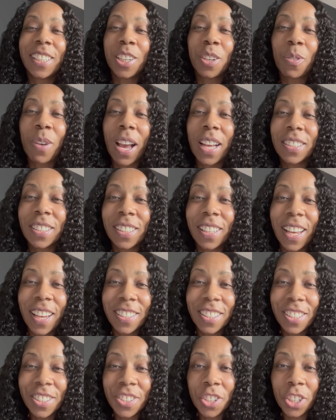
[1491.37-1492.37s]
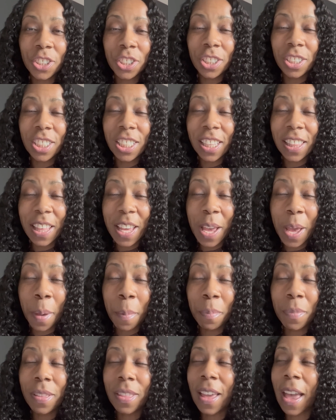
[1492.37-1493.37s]
Congratulations are, to
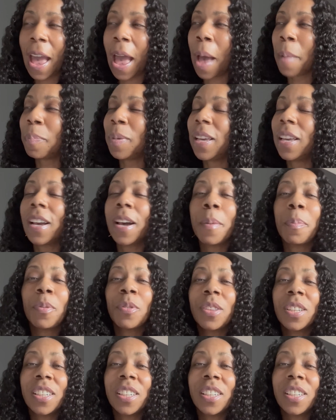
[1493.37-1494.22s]
them, the happy couple.